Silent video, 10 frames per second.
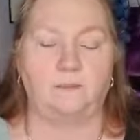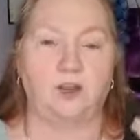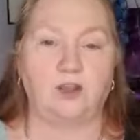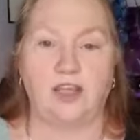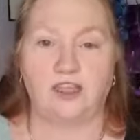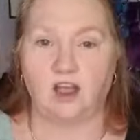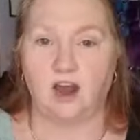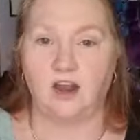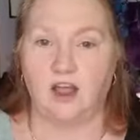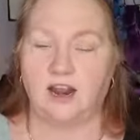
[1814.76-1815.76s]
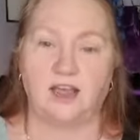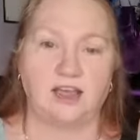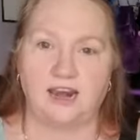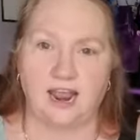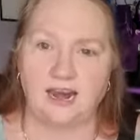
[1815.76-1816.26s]
You can get the eyeliner
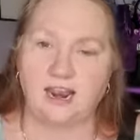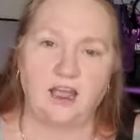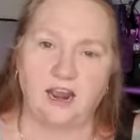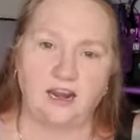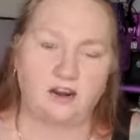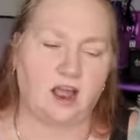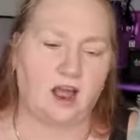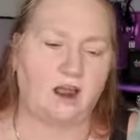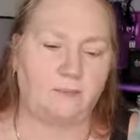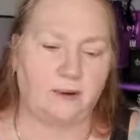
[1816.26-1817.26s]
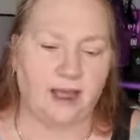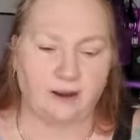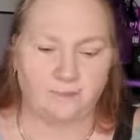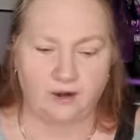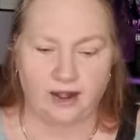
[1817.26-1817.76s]
in any colour,
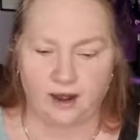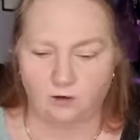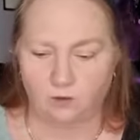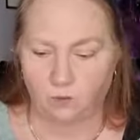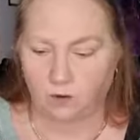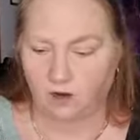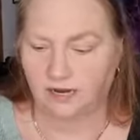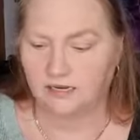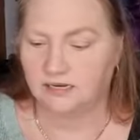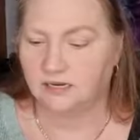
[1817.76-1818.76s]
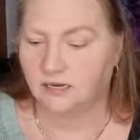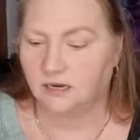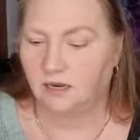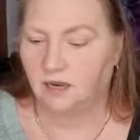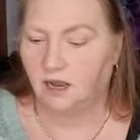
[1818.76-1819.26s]
black, brown, white,
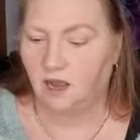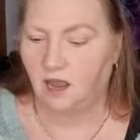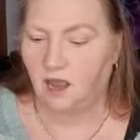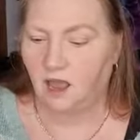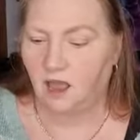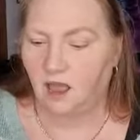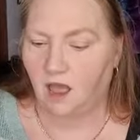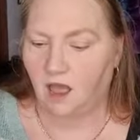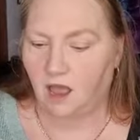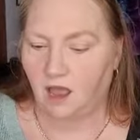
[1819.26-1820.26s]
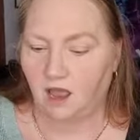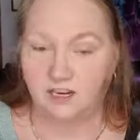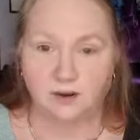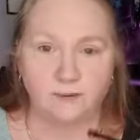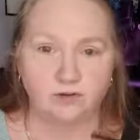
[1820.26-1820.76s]

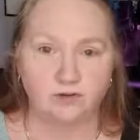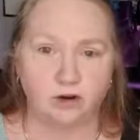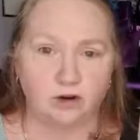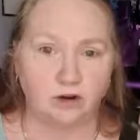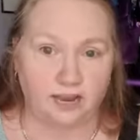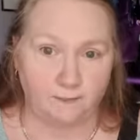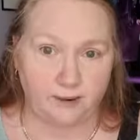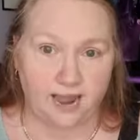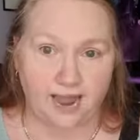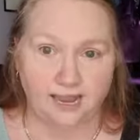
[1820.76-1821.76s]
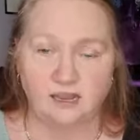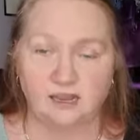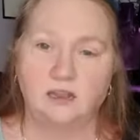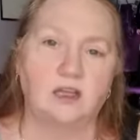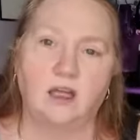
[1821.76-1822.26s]
a dip and draw in black.
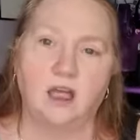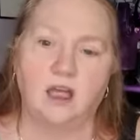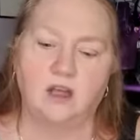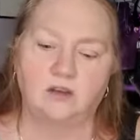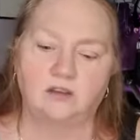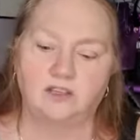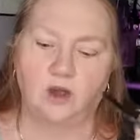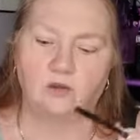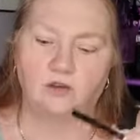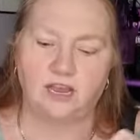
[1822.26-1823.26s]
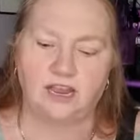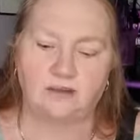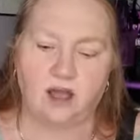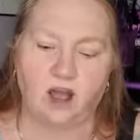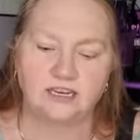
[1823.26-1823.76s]
So
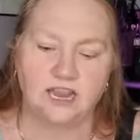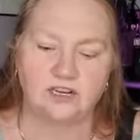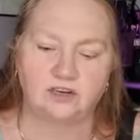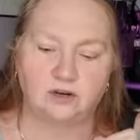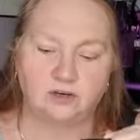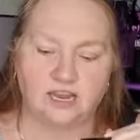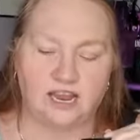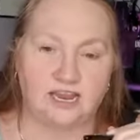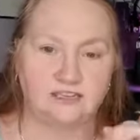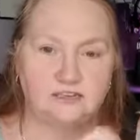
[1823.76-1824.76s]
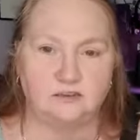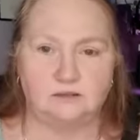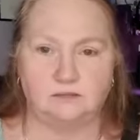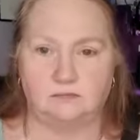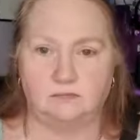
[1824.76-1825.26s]
the eye essentials is
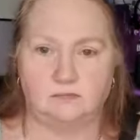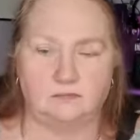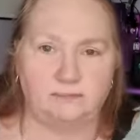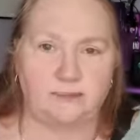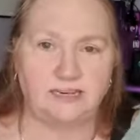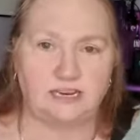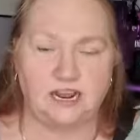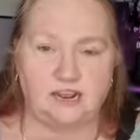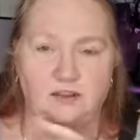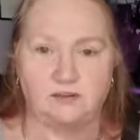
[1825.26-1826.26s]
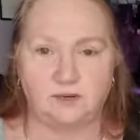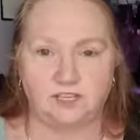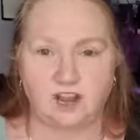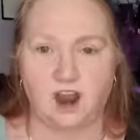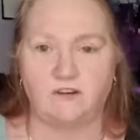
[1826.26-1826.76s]
basically the
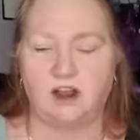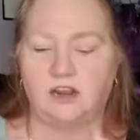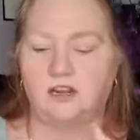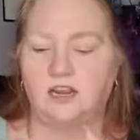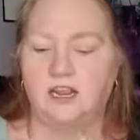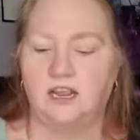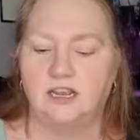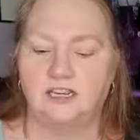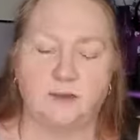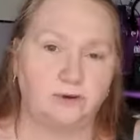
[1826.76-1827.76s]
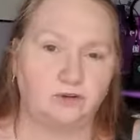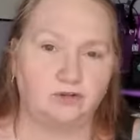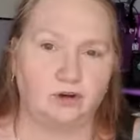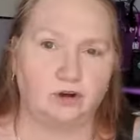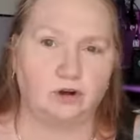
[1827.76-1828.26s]
mascara, dip and
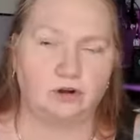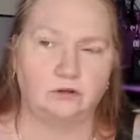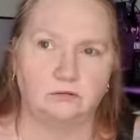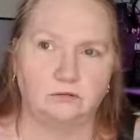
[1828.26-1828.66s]
draw,